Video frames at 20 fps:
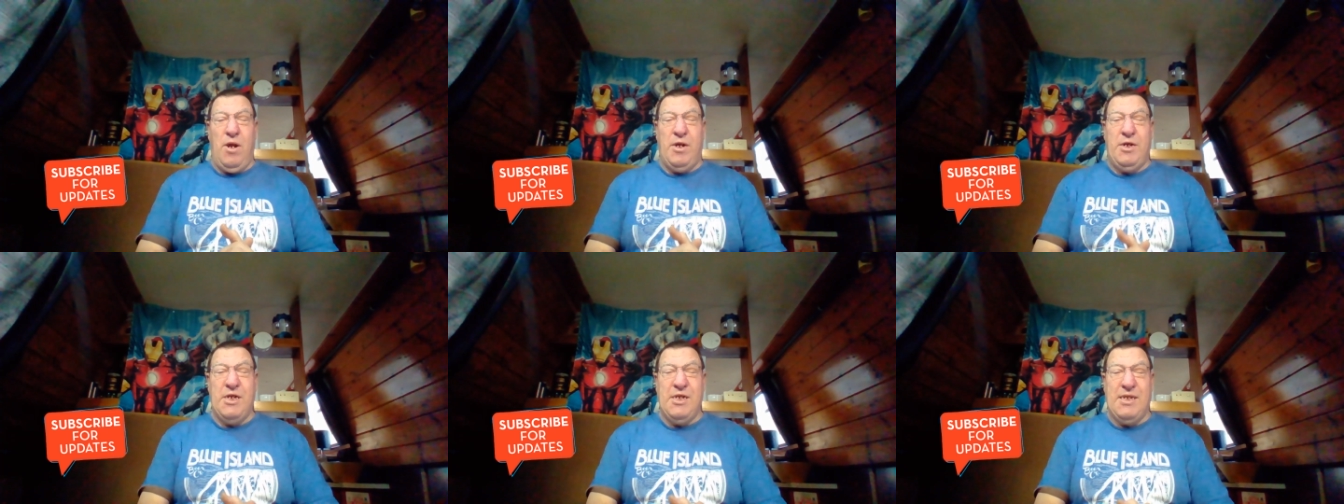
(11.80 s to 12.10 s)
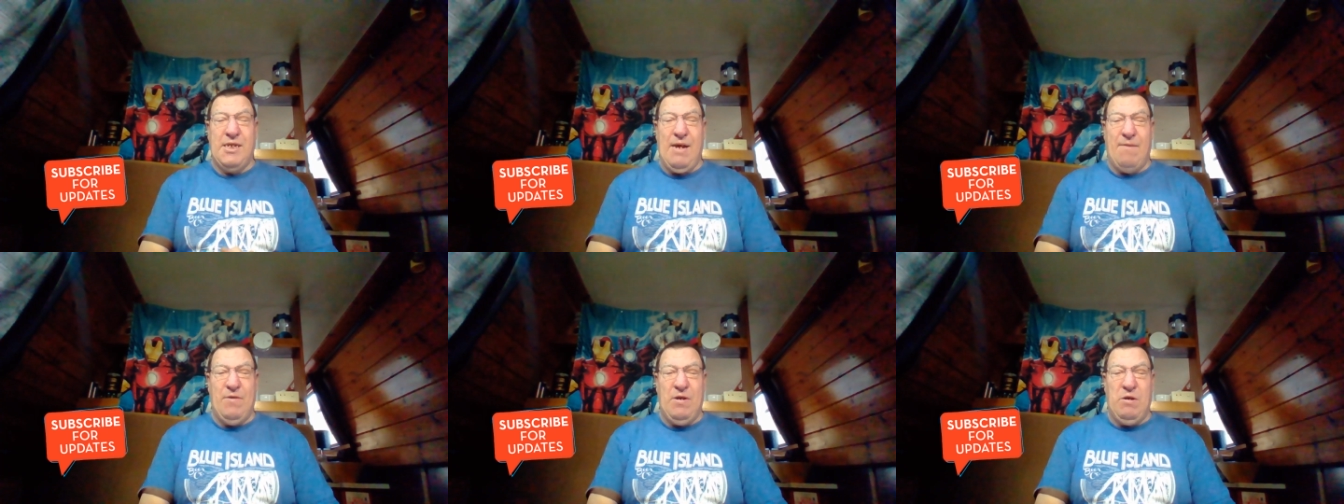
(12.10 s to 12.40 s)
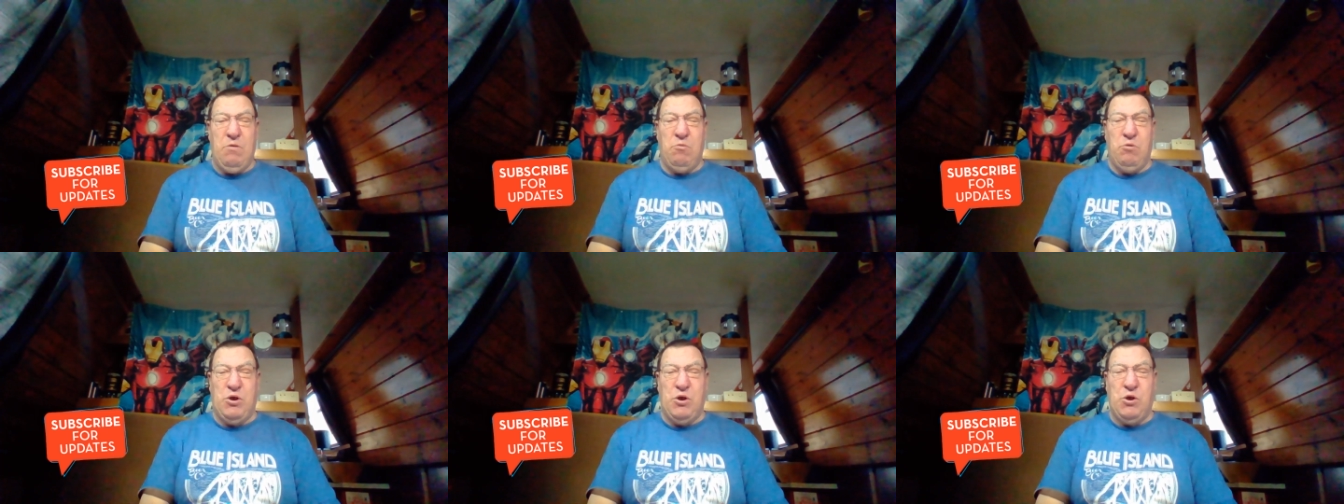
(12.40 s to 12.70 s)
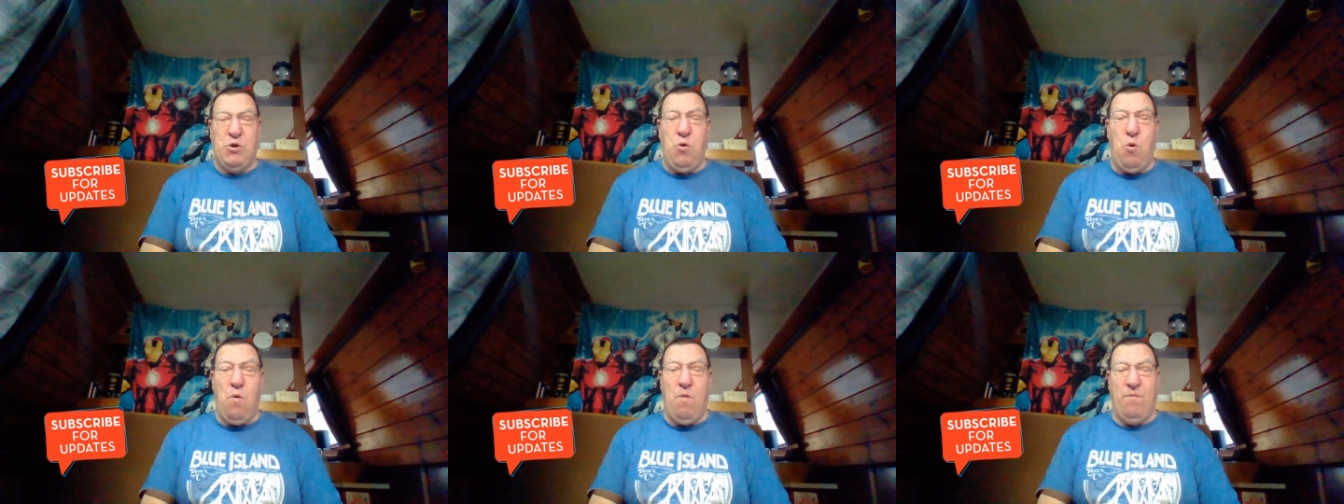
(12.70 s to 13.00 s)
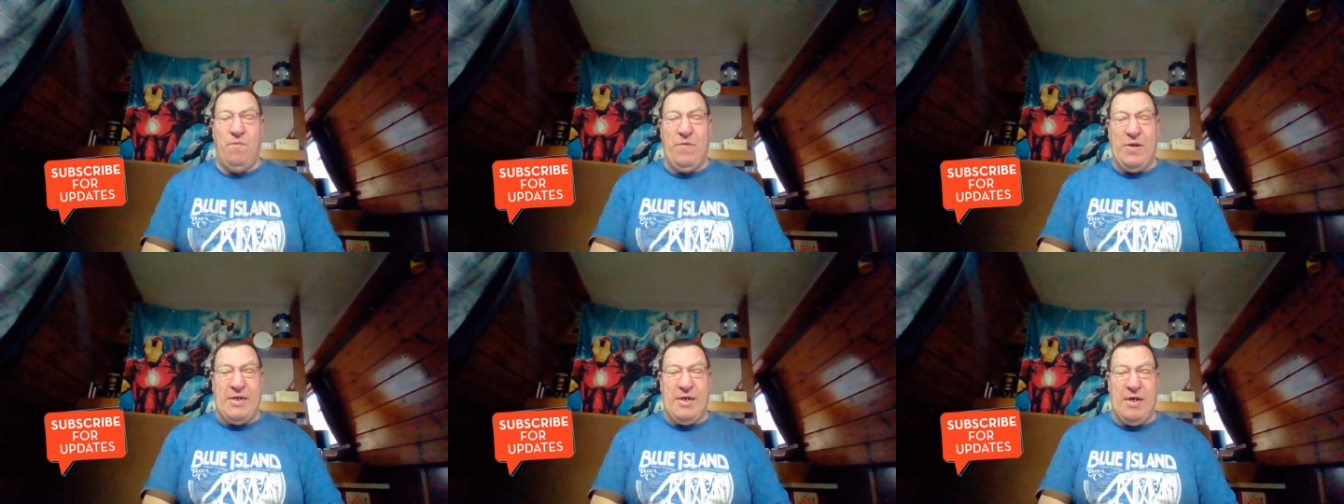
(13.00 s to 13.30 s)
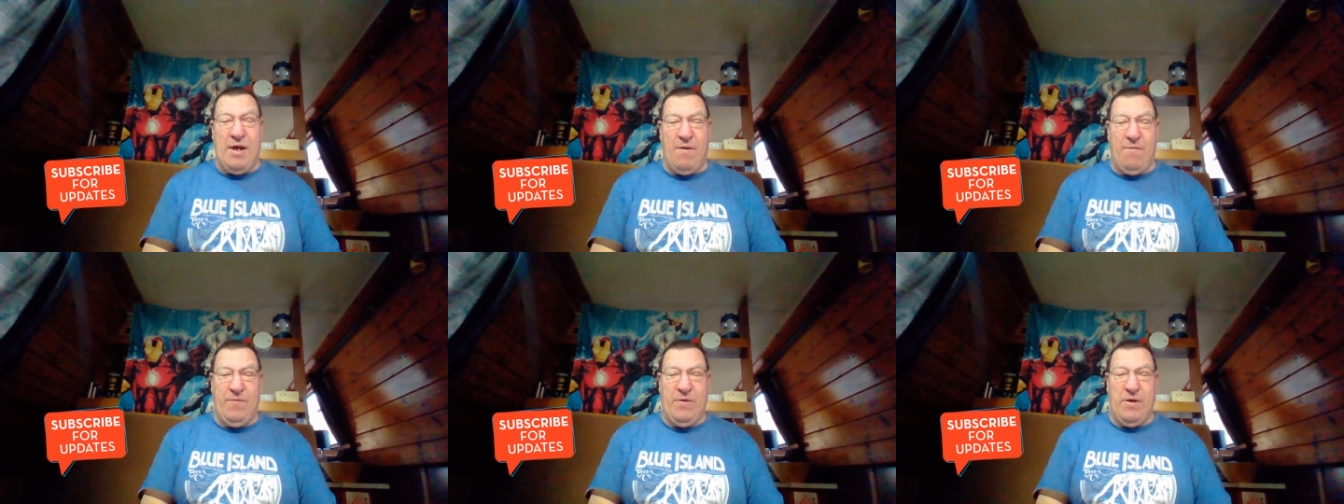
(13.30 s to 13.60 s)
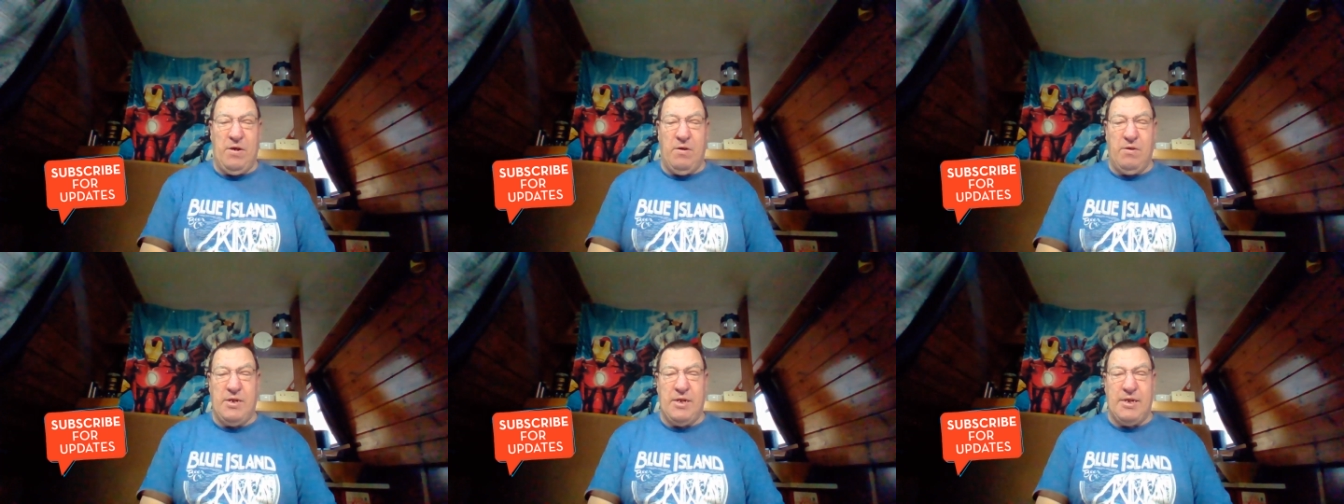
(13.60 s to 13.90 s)
I just have a little short video
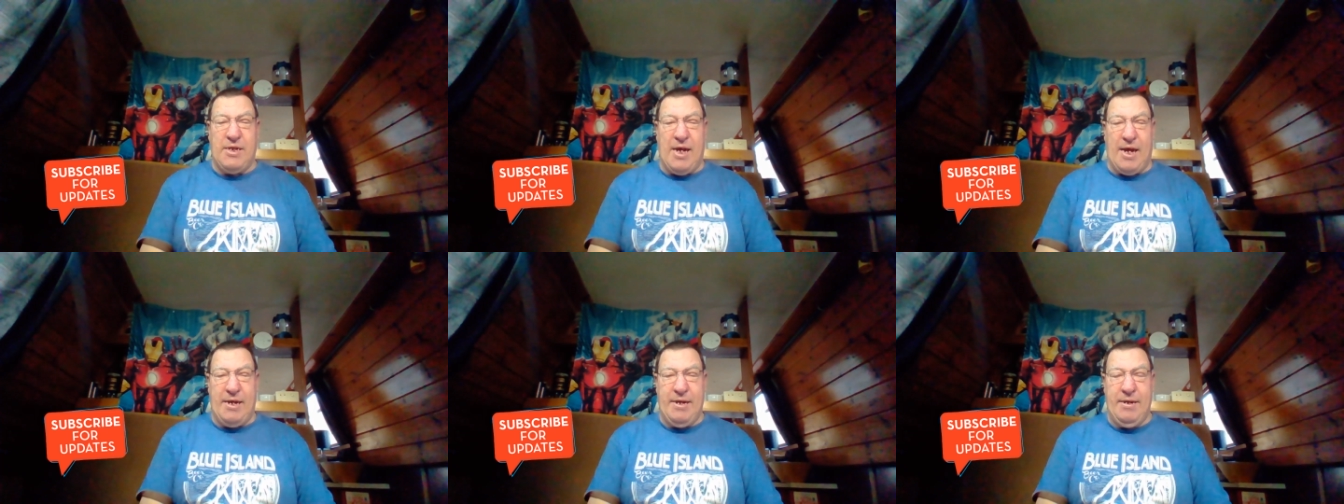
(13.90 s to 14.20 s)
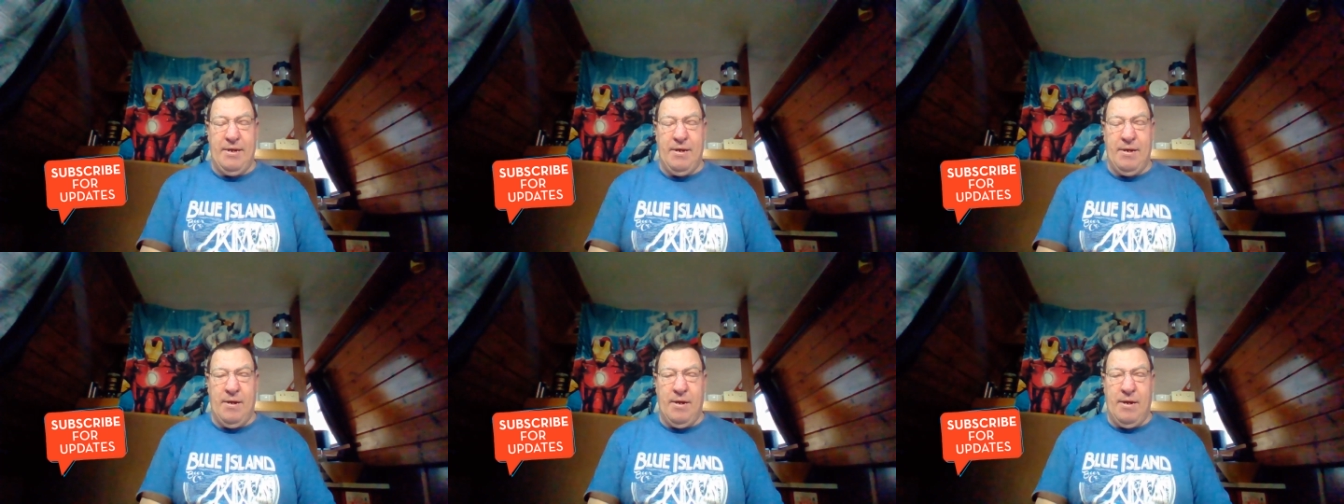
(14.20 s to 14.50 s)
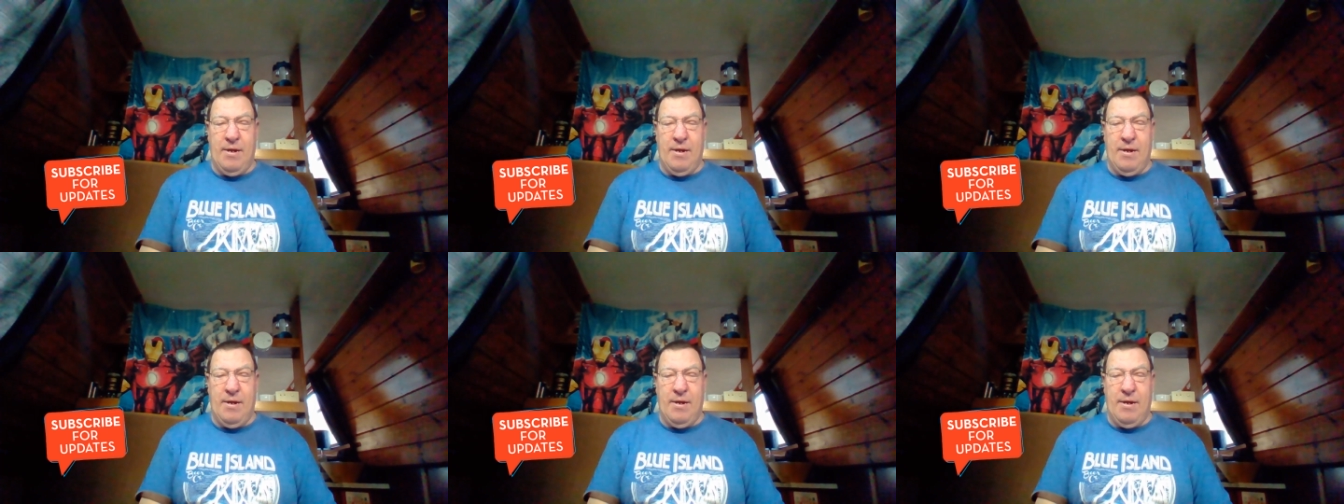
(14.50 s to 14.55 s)
for you today.